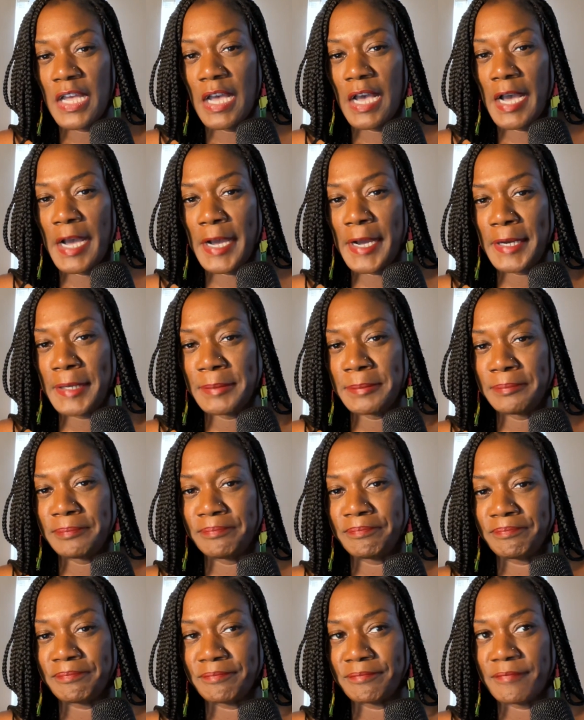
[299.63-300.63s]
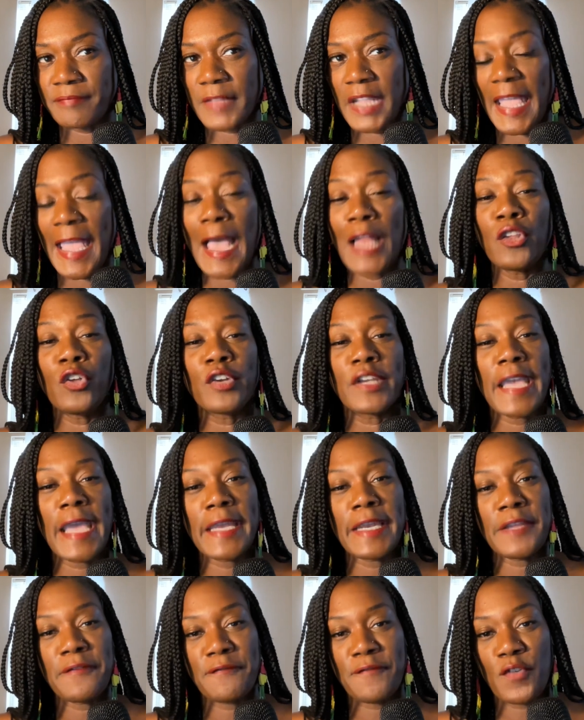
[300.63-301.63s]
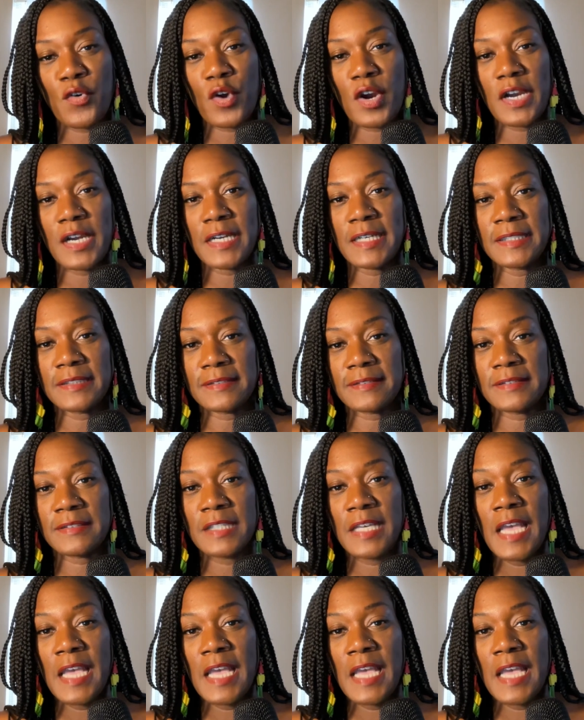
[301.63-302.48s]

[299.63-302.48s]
um, allocating for us,